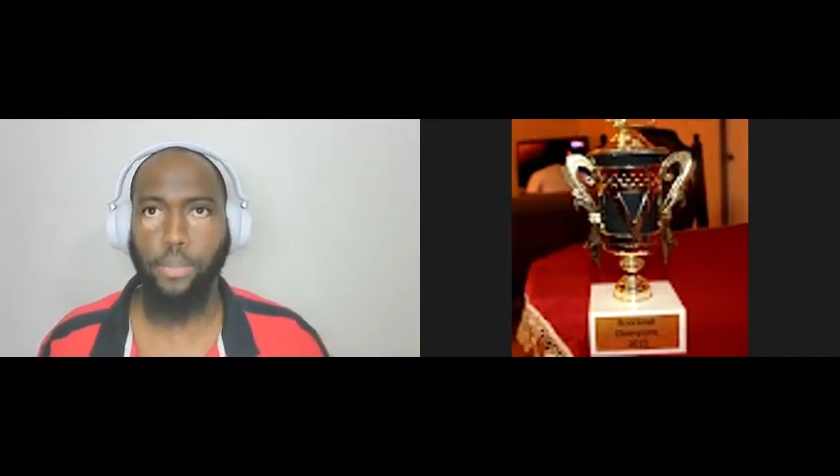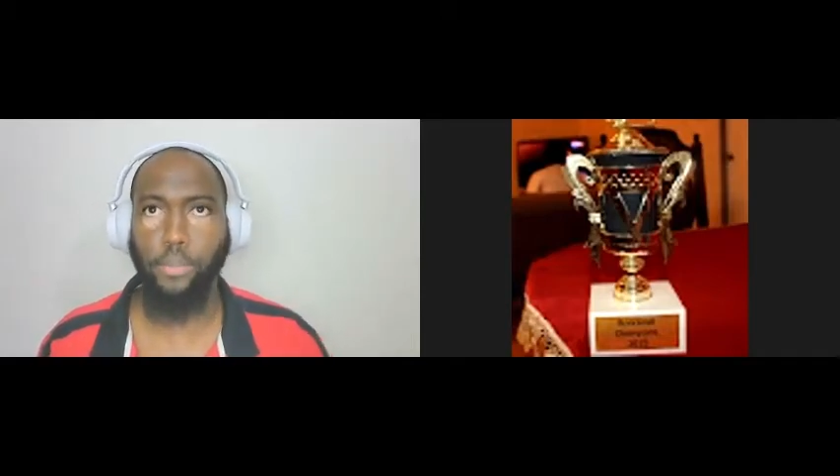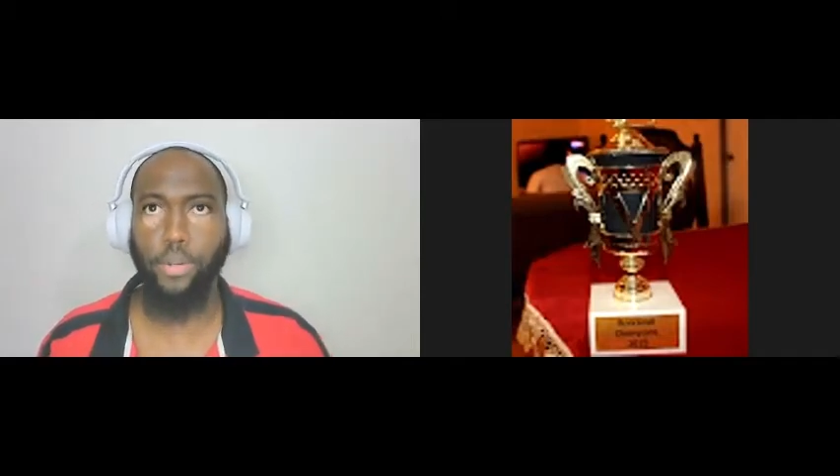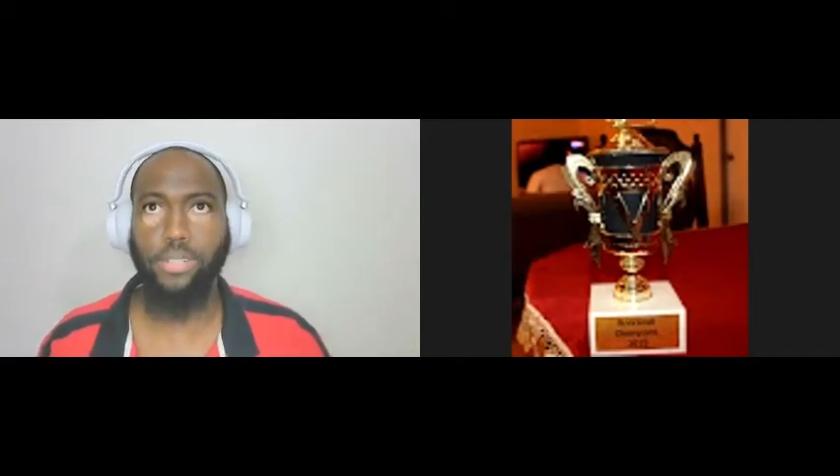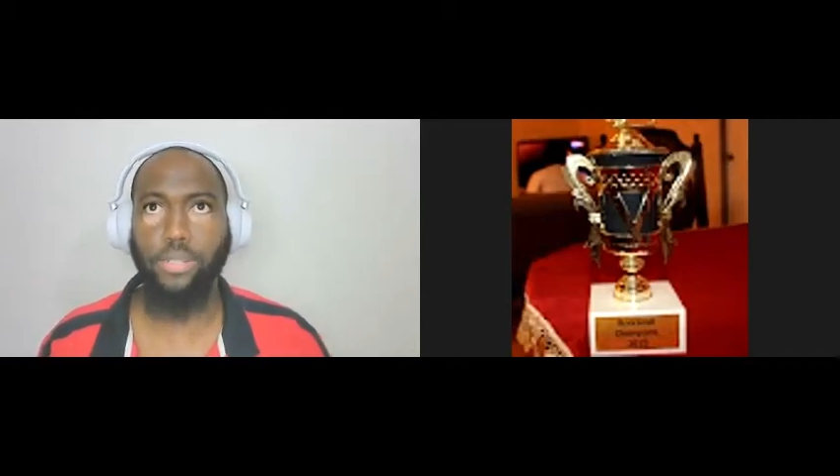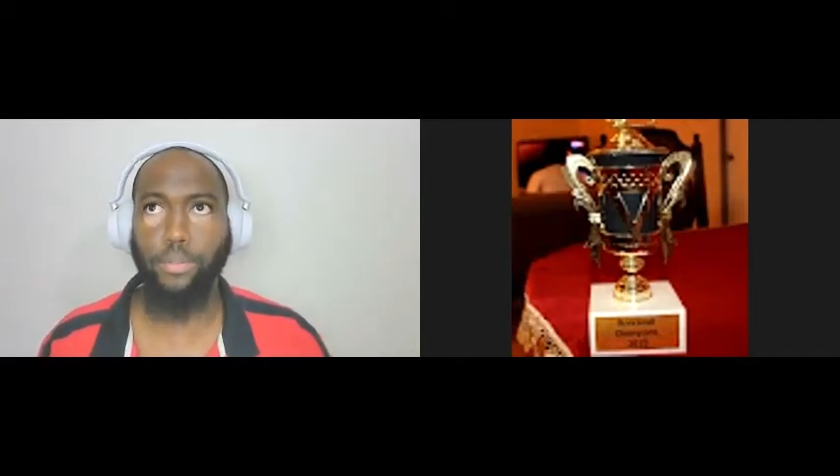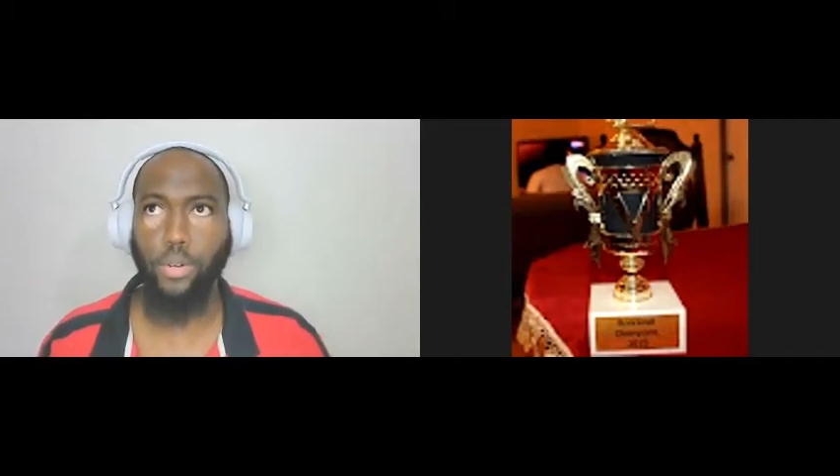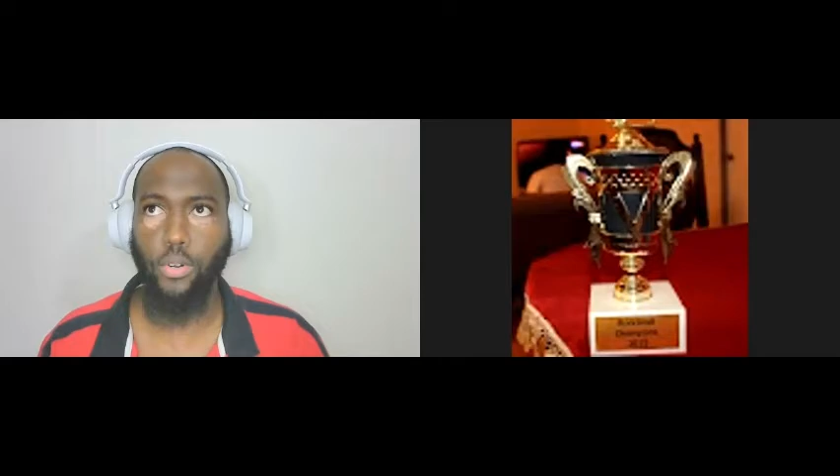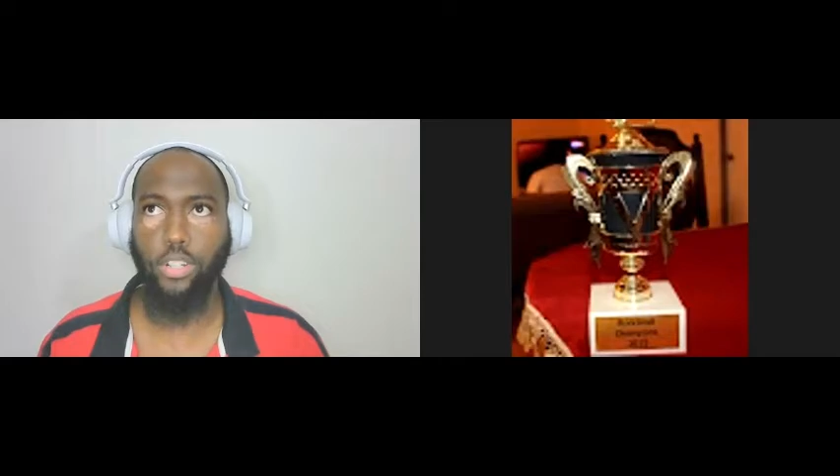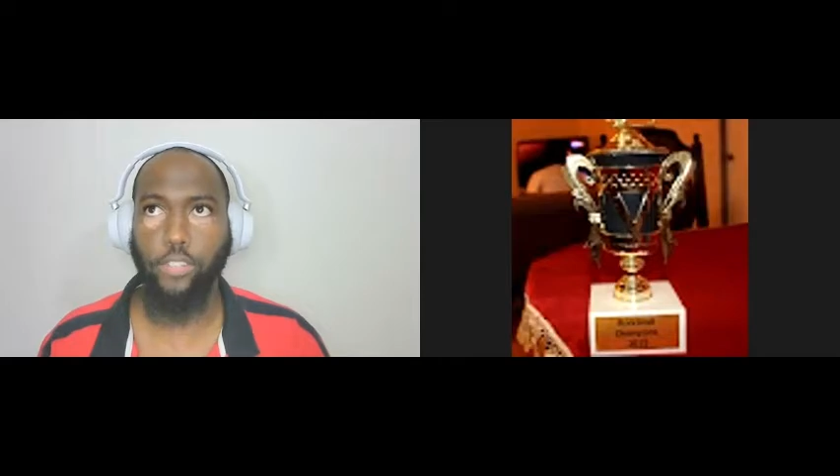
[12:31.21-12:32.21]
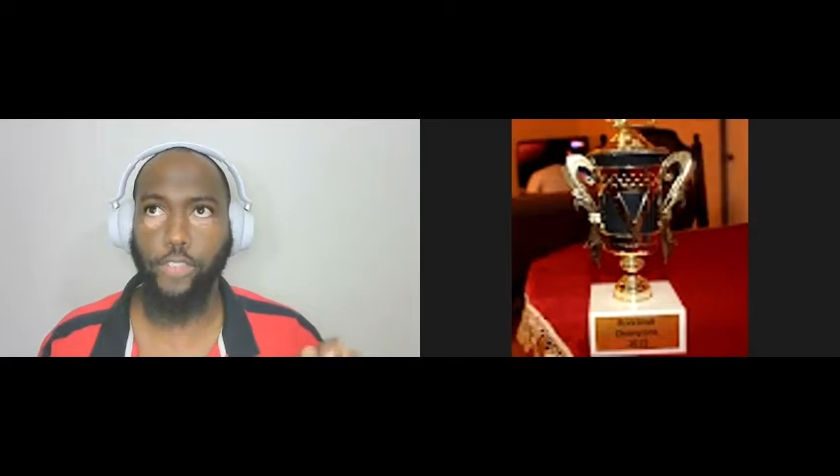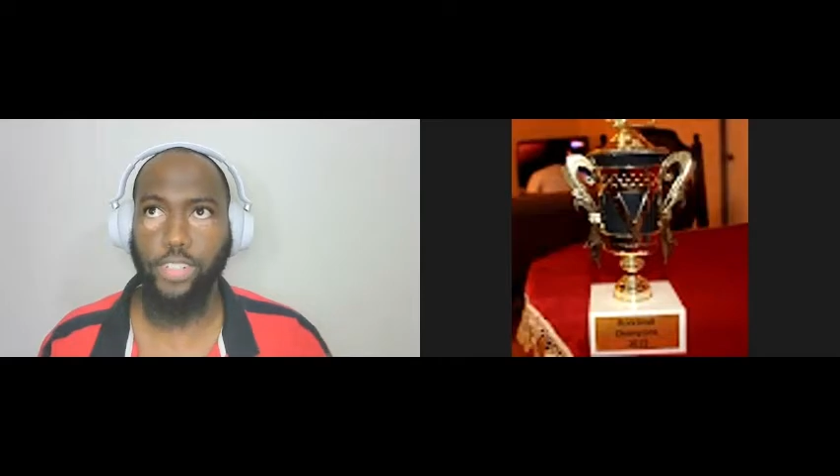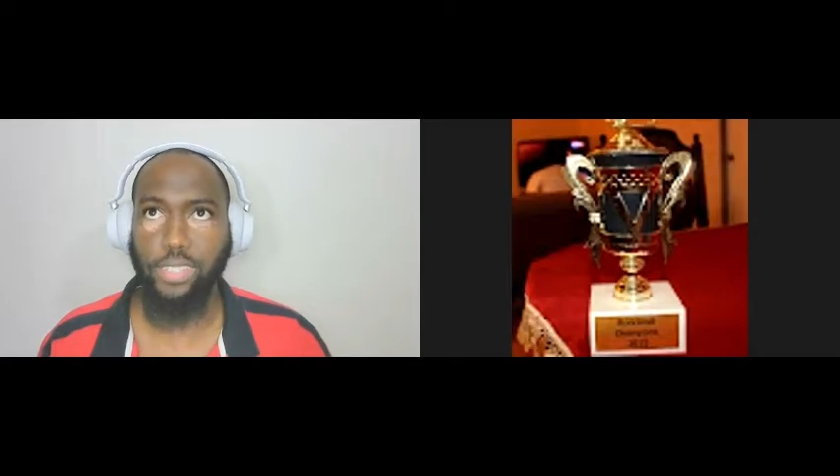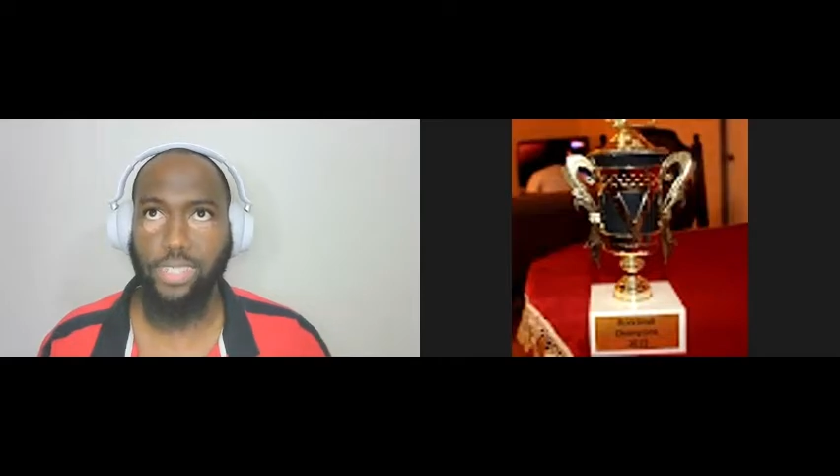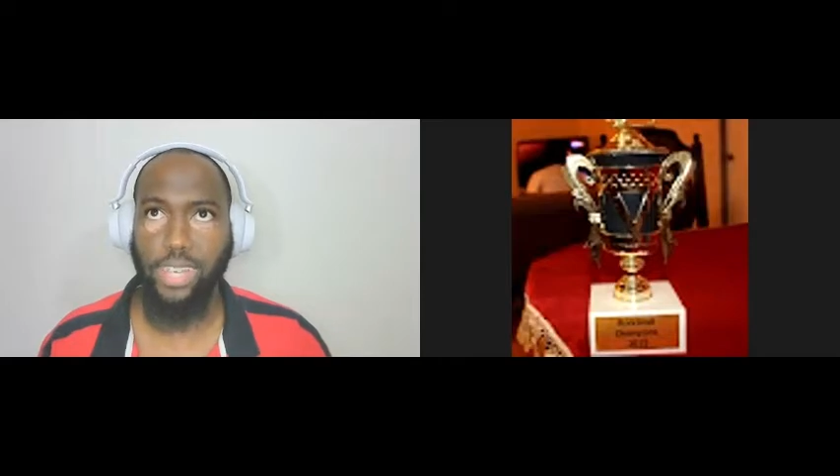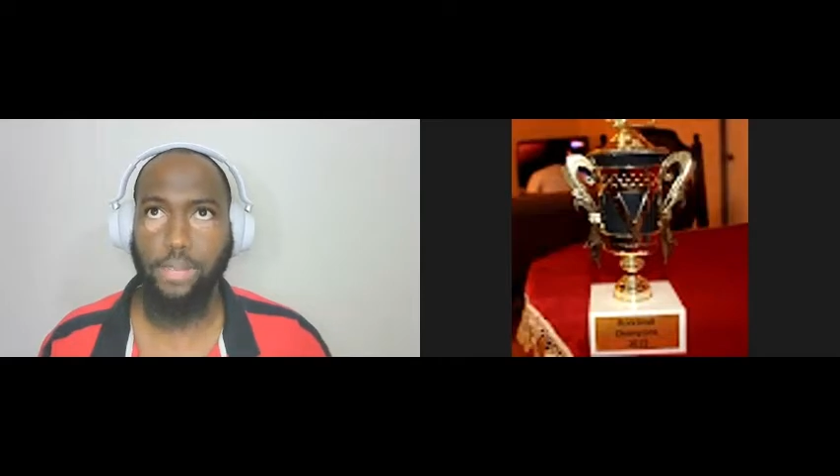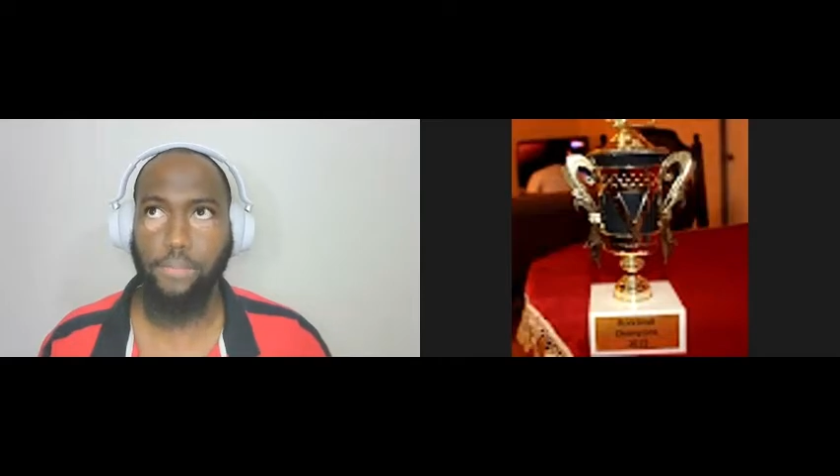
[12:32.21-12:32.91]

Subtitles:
the ball to BruNO. The first time.